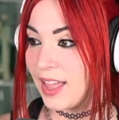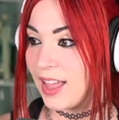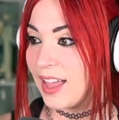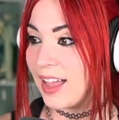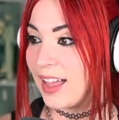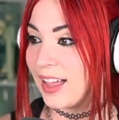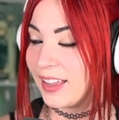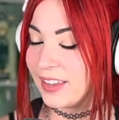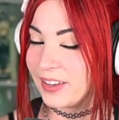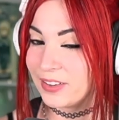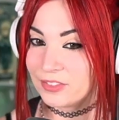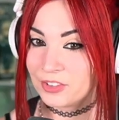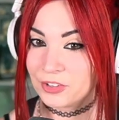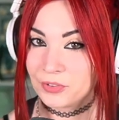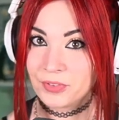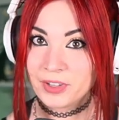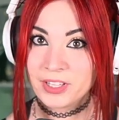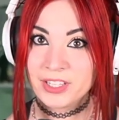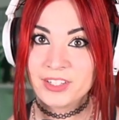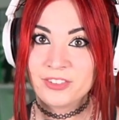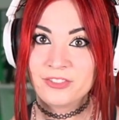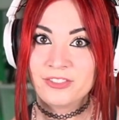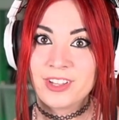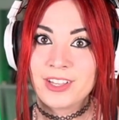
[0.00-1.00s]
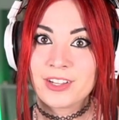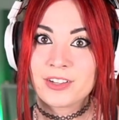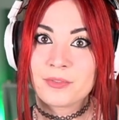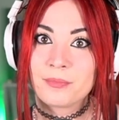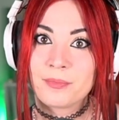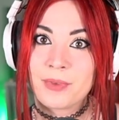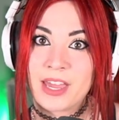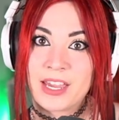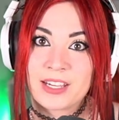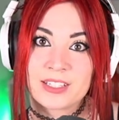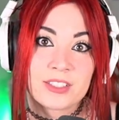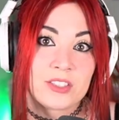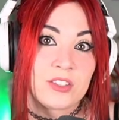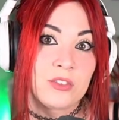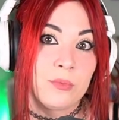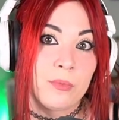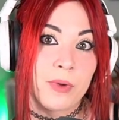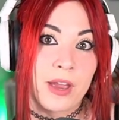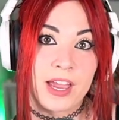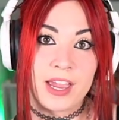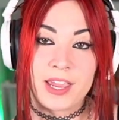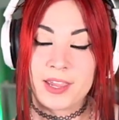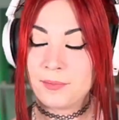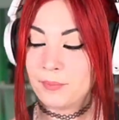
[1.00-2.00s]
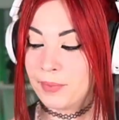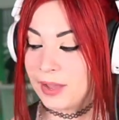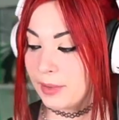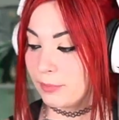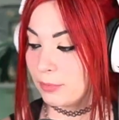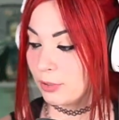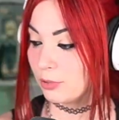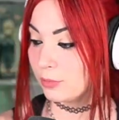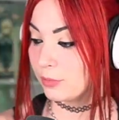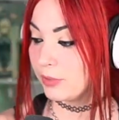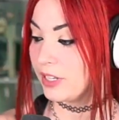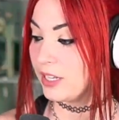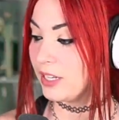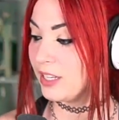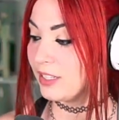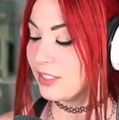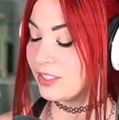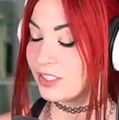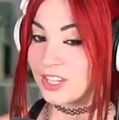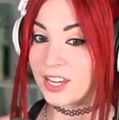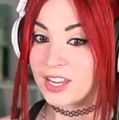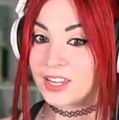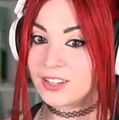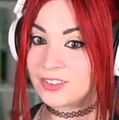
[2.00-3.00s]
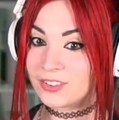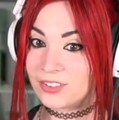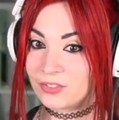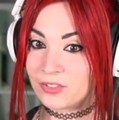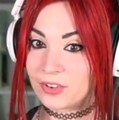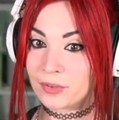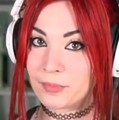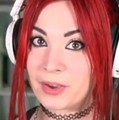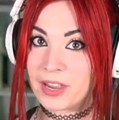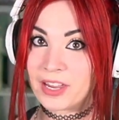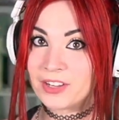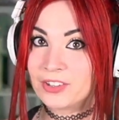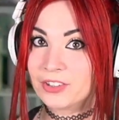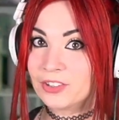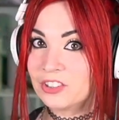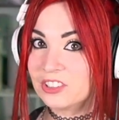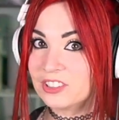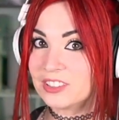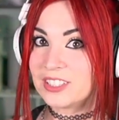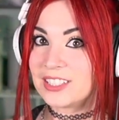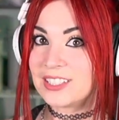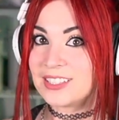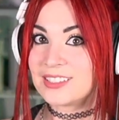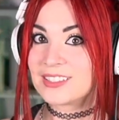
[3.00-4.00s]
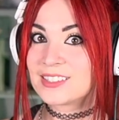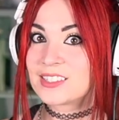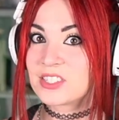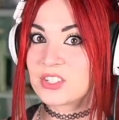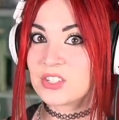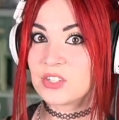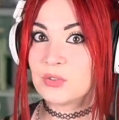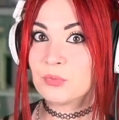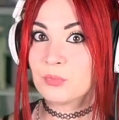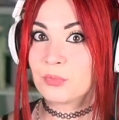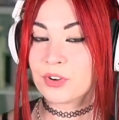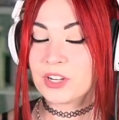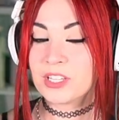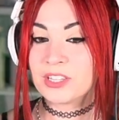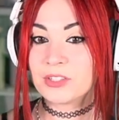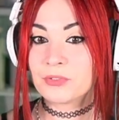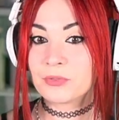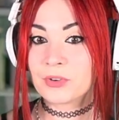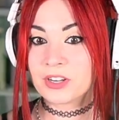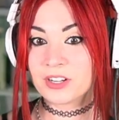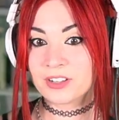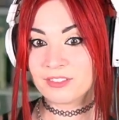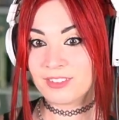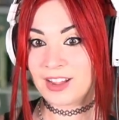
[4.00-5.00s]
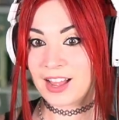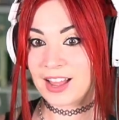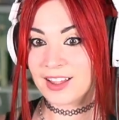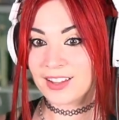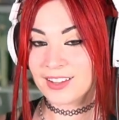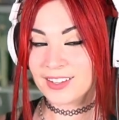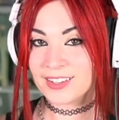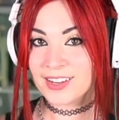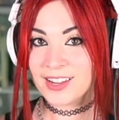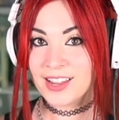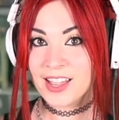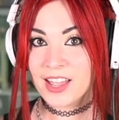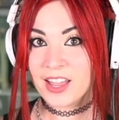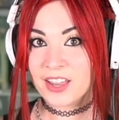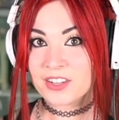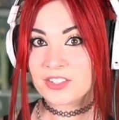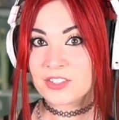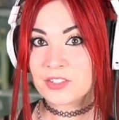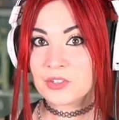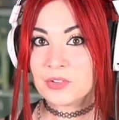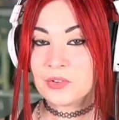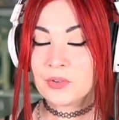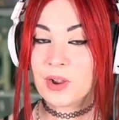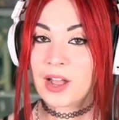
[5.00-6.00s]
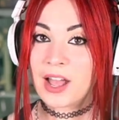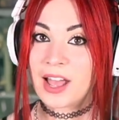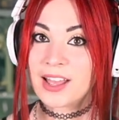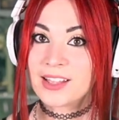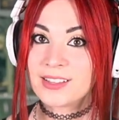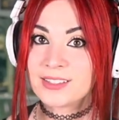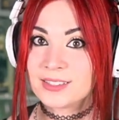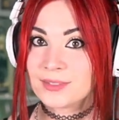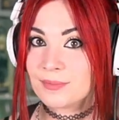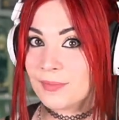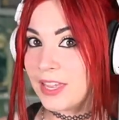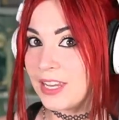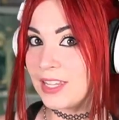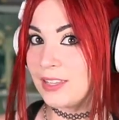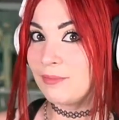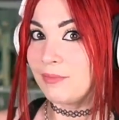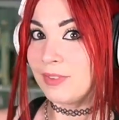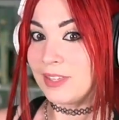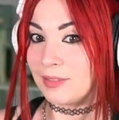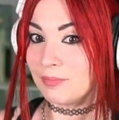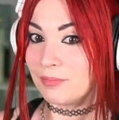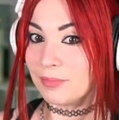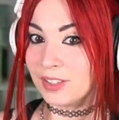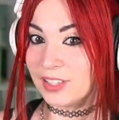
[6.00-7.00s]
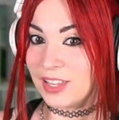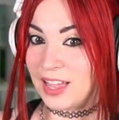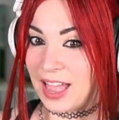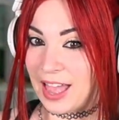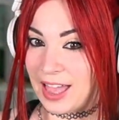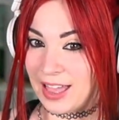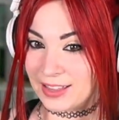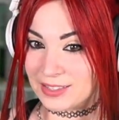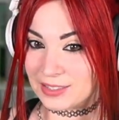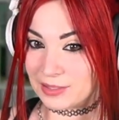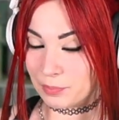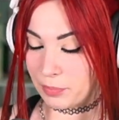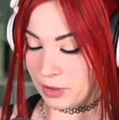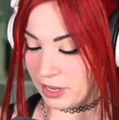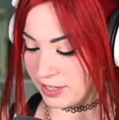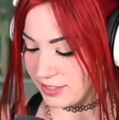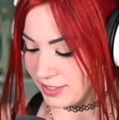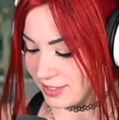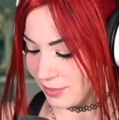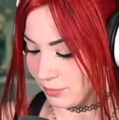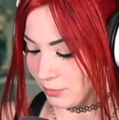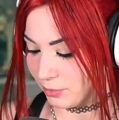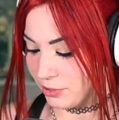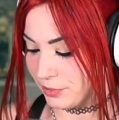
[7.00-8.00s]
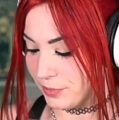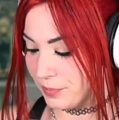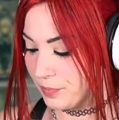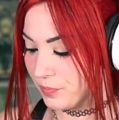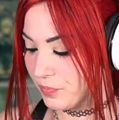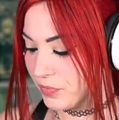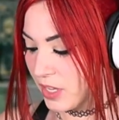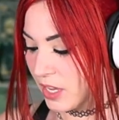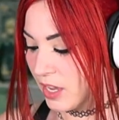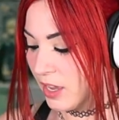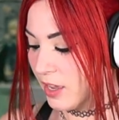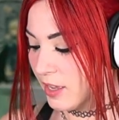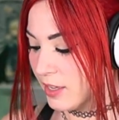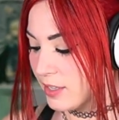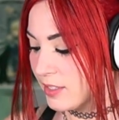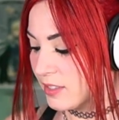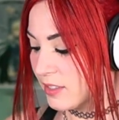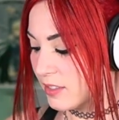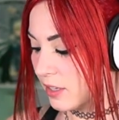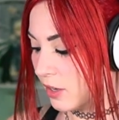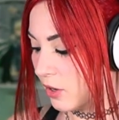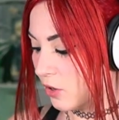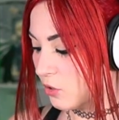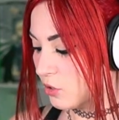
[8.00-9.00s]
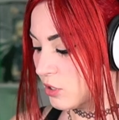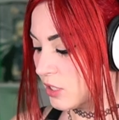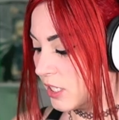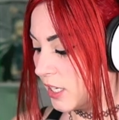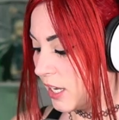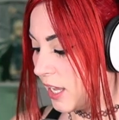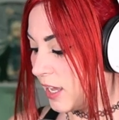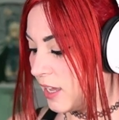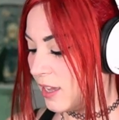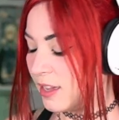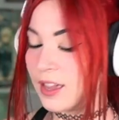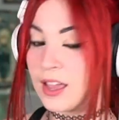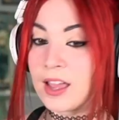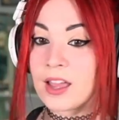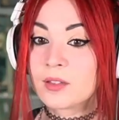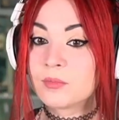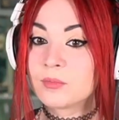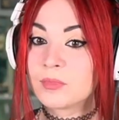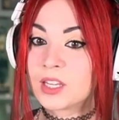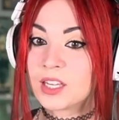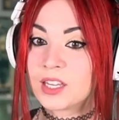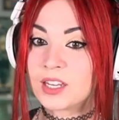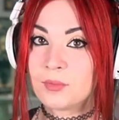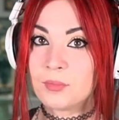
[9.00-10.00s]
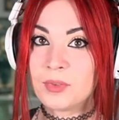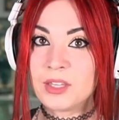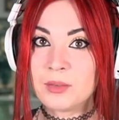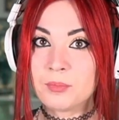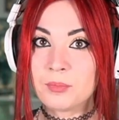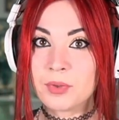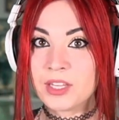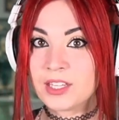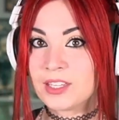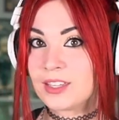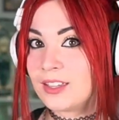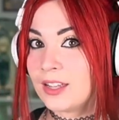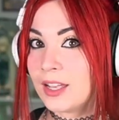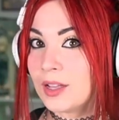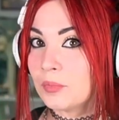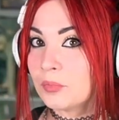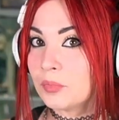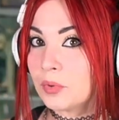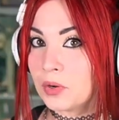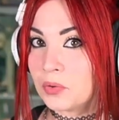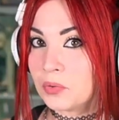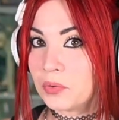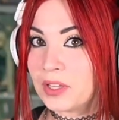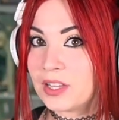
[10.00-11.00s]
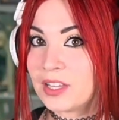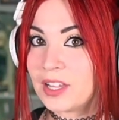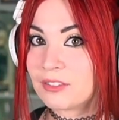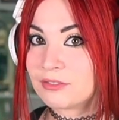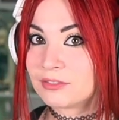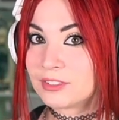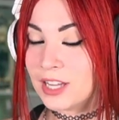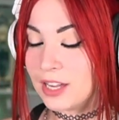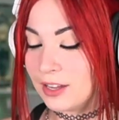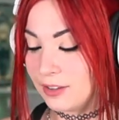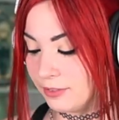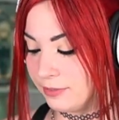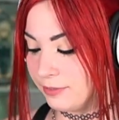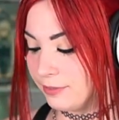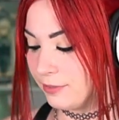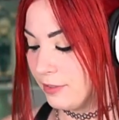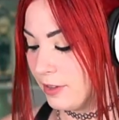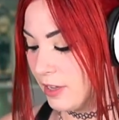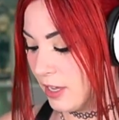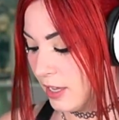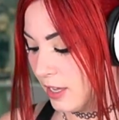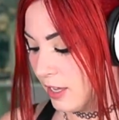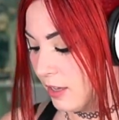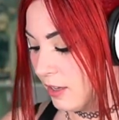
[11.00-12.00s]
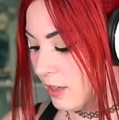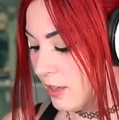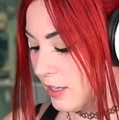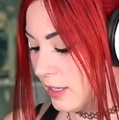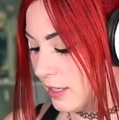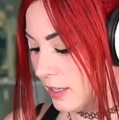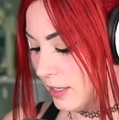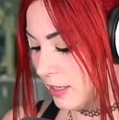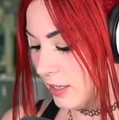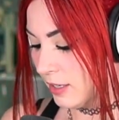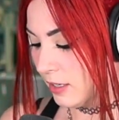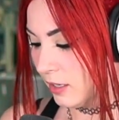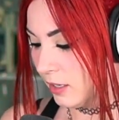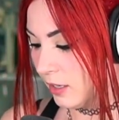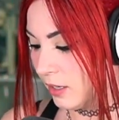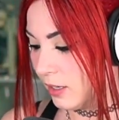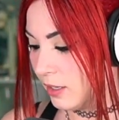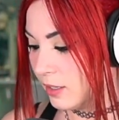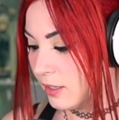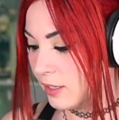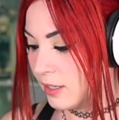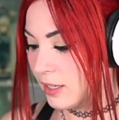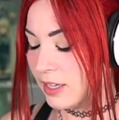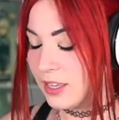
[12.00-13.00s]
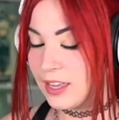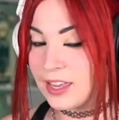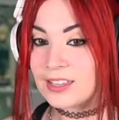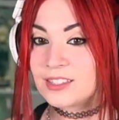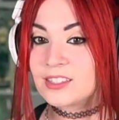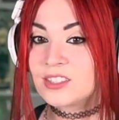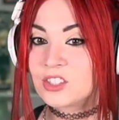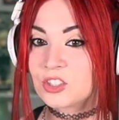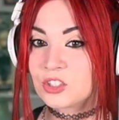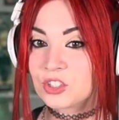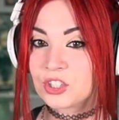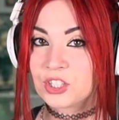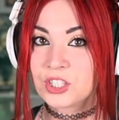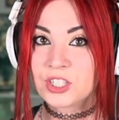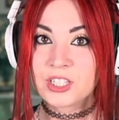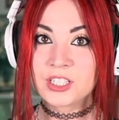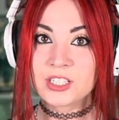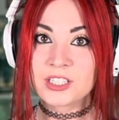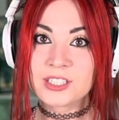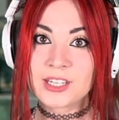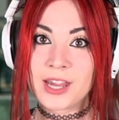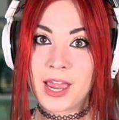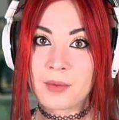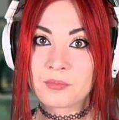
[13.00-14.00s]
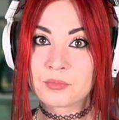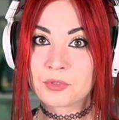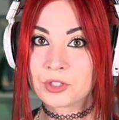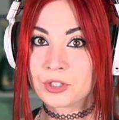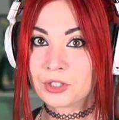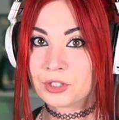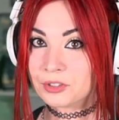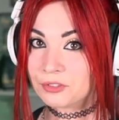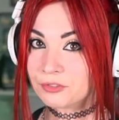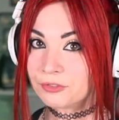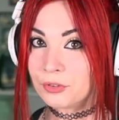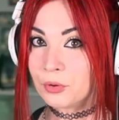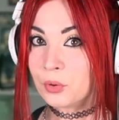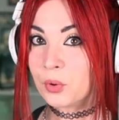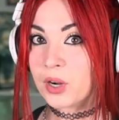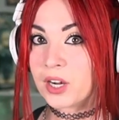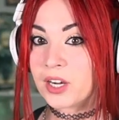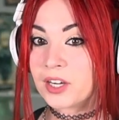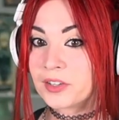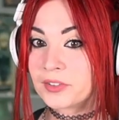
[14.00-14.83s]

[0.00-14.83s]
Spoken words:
Hi everyone, welcome back to my Bible reading channel where my goal is to bring the Word of God to as many people as possible. So today I'm going to be picking up where we left off in Esther chapter 4.